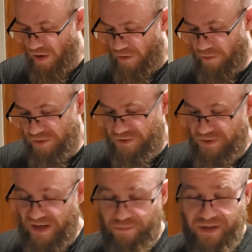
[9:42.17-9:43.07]
Groceries are
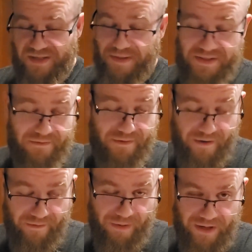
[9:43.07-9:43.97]
getting pretty expensive for
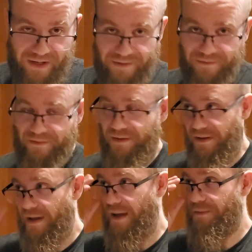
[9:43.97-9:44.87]
everybody.
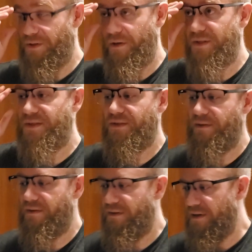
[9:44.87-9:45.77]
I'm sure
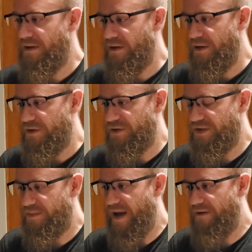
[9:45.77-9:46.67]
it's just
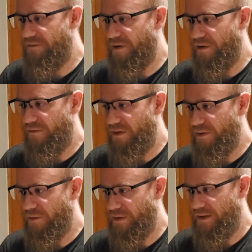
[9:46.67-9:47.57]
as bad for all of
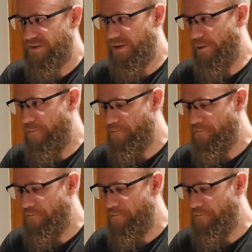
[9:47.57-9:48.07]
you. So,